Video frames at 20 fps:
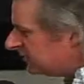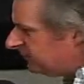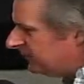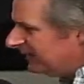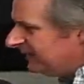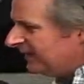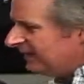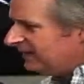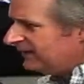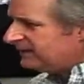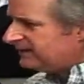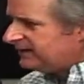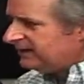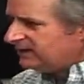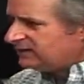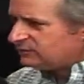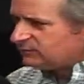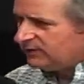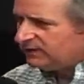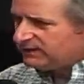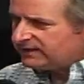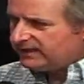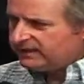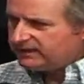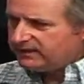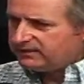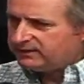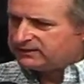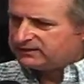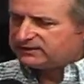beginning things. We thank
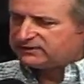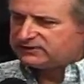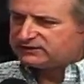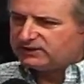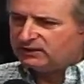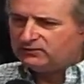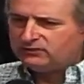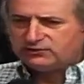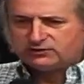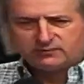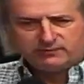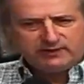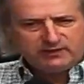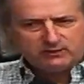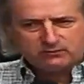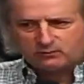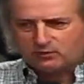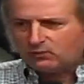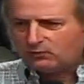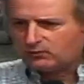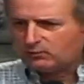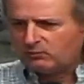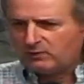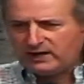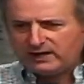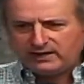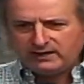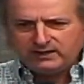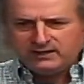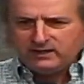you that the stones are being rolled
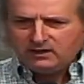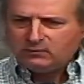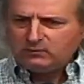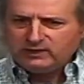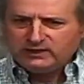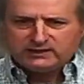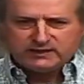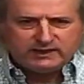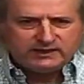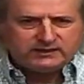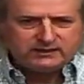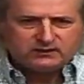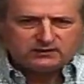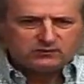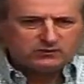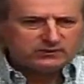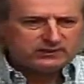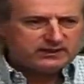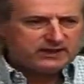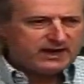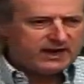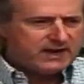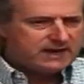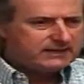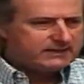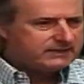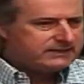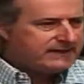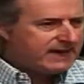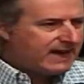away. We thank you, Lord God,
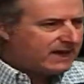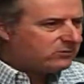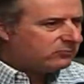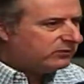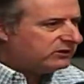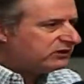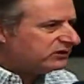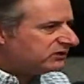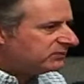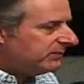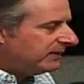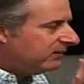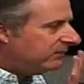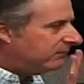that that which has been